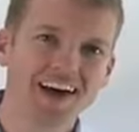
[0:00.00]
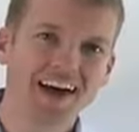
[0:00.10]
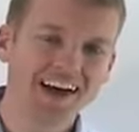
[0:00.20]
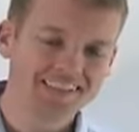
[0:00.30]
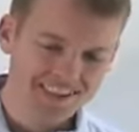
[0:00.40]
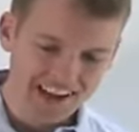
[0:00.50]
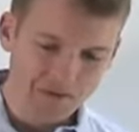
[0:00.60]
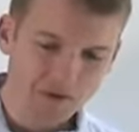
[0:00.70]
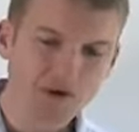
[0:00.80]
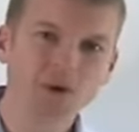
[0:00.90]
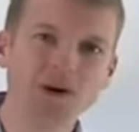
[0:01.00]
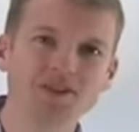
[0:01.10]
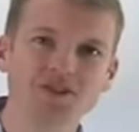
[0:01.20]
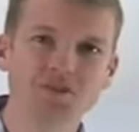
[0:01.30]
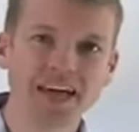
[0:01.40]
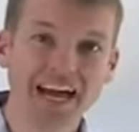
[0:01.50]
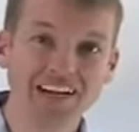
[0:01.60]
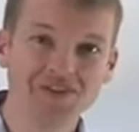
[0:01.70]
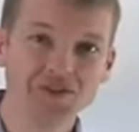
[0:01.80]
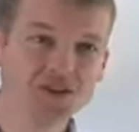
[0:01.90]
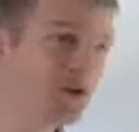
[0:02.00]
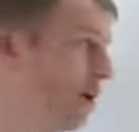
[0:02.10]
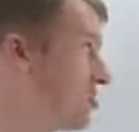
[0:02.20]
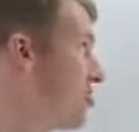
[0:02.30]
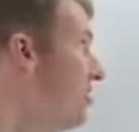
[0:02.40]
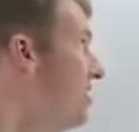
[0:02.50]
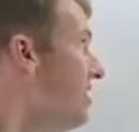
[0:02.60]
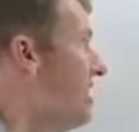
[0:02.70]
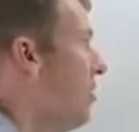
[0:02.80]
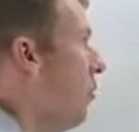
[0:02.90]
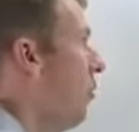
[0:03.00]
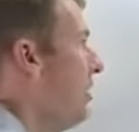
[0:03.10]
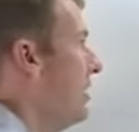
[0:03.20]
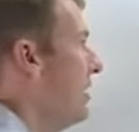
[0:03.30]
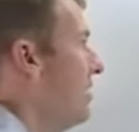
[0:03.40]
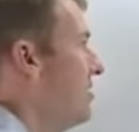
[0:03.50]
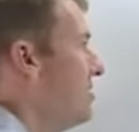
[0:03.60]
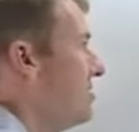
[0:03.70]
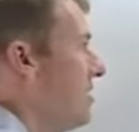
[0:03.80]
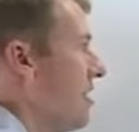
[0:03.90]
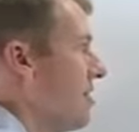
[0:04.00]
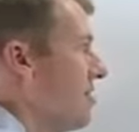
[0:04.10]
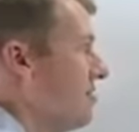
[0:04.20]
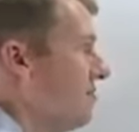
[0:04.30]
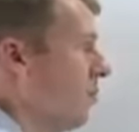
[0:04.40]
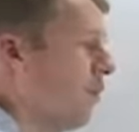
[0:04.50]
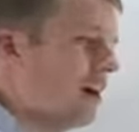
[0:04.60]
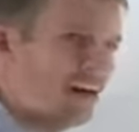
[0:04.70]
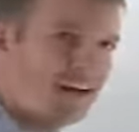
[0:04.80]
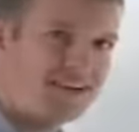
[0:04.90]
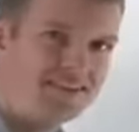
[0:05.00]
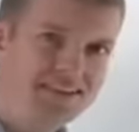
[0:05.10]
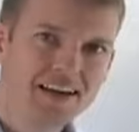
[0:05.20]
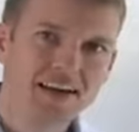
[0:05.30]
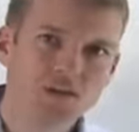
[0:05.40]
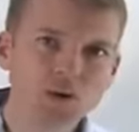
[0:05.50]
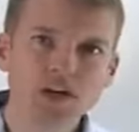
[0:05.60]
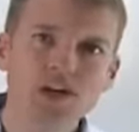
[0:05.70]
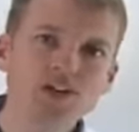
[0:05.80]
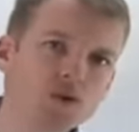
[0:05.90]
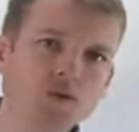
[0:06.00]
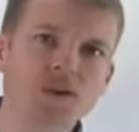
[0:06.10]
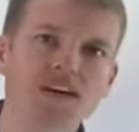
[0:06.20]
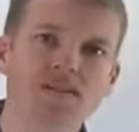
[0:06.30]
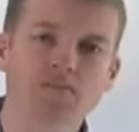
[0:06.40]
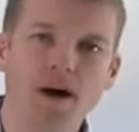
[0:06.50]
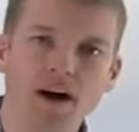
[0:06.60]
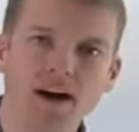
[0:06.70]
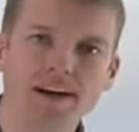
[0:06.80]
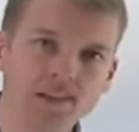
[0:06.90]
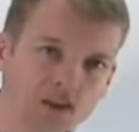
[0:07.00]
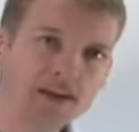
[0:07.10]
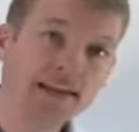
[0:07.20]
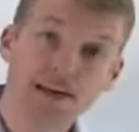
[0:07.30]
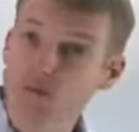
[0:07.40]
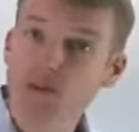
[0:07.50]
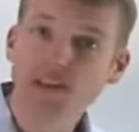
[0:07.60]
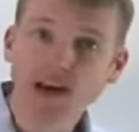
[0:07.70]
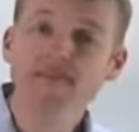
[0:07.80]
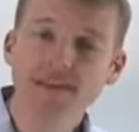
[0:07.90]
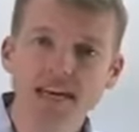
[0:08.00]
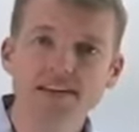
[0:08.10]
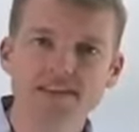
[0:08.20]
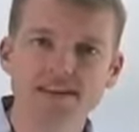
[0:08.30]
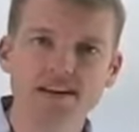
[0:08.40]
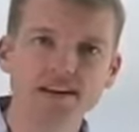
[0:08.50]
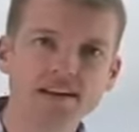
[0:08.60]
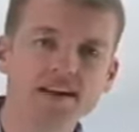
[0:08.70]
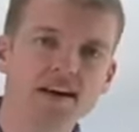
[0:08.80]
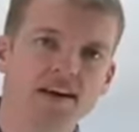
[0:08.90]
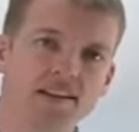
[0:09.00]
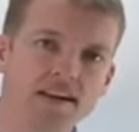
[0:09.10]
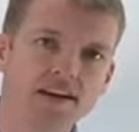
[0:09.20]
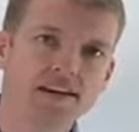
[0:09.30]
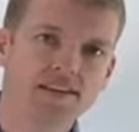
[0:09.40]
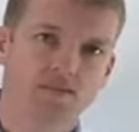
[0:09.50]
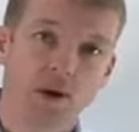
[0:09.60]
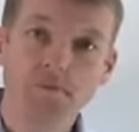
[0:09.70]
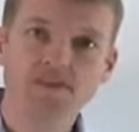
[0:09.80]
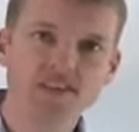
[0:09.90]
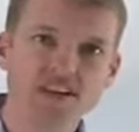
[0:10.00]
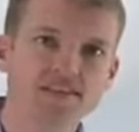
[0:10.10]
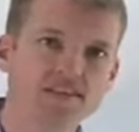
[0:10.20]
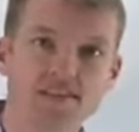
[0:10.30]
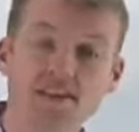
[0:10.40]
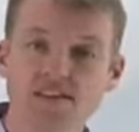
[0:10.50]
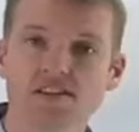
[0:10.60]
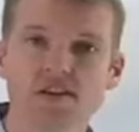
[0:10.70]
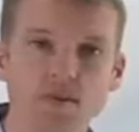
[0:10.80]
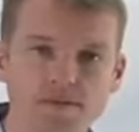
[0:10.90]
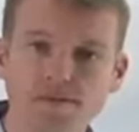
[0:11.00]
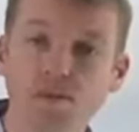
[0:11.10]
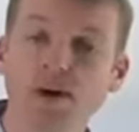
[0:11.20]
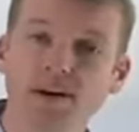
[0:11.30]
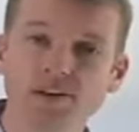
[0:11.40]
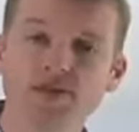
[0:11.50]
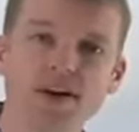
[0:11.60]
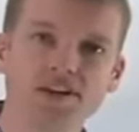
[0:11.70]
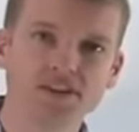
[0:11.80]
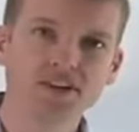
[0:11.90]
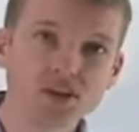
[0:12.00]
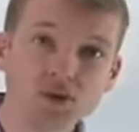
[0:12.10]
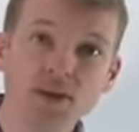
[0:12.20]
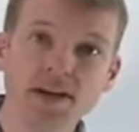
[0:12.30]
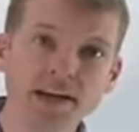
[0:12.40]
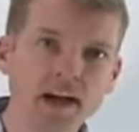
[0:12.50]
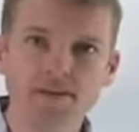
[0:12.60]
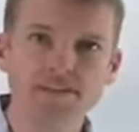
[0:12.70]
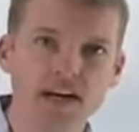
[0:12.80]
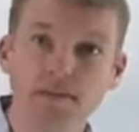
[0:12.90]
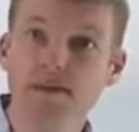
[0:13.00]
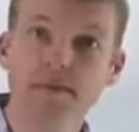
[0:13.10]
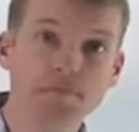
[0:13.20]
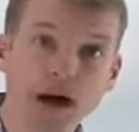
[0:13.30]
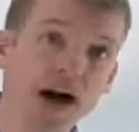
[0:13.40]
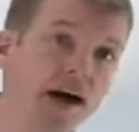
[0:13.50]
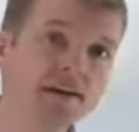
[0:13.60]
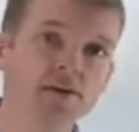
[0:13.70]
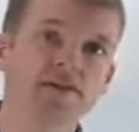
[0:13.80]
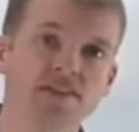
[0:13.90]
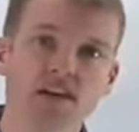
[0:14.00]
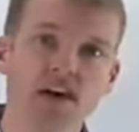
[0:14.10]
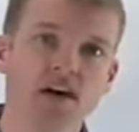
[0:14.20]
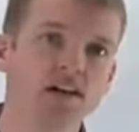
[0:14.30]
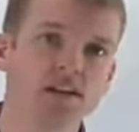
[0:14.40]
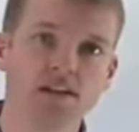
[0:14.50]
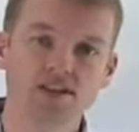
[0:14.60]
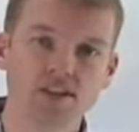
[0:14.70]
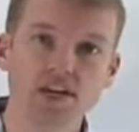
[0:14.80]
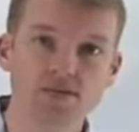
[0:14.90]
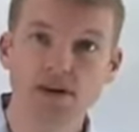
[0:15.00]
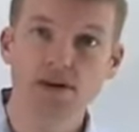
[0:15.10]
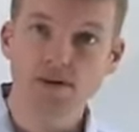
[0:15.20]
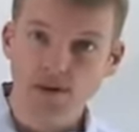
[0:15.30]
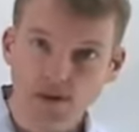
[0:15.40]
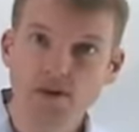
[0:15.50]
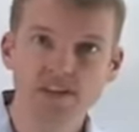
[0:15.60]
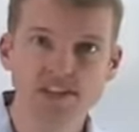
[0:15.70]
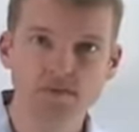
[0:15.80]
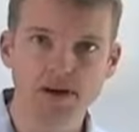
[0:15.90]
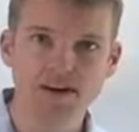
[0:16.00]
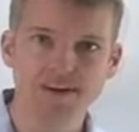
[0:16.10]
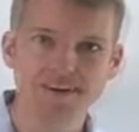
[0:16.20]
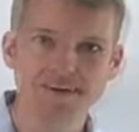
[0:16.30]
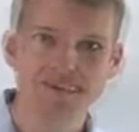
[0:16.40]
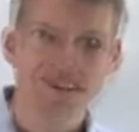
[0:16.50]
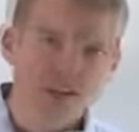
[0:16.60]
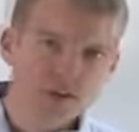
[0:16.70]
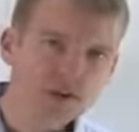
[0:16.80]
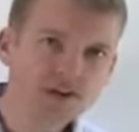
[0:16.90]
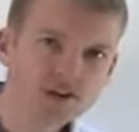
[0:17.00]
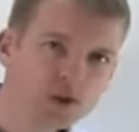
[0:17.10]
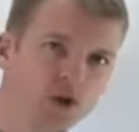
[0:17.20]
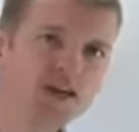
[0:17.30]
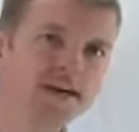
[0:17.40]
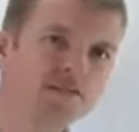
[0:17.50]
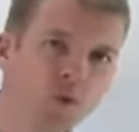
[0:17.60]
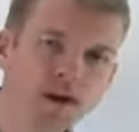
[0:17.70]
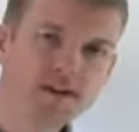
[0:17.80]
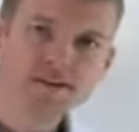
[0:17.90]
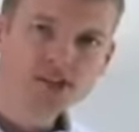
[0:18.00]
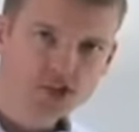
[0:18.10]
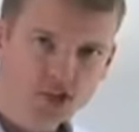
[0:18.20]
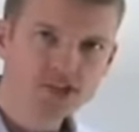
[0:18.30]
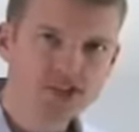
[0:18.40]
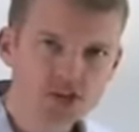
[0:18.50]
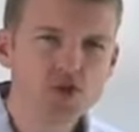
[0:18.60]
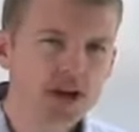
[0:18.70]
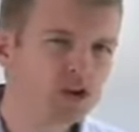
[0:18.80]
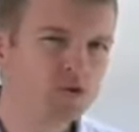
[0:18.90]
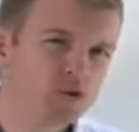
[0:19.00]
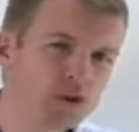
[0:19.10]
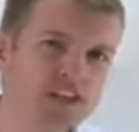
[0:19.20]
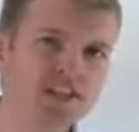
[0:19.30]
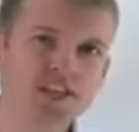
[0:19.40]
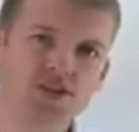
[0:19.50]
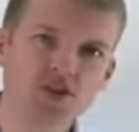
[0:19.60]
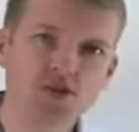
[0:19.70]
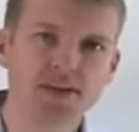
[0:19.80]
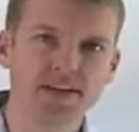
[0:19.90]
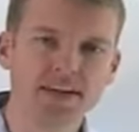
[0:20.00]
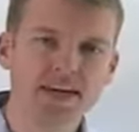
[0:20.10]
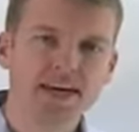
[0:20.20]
and today we're going to be answering the question, what is the Forex? We're going to do this by looking at a real-life case study that represents essentially what Forex traders are doing every time they buy or sell an exchange rate or a currency pair. In order to look at what a currency trader really is doing,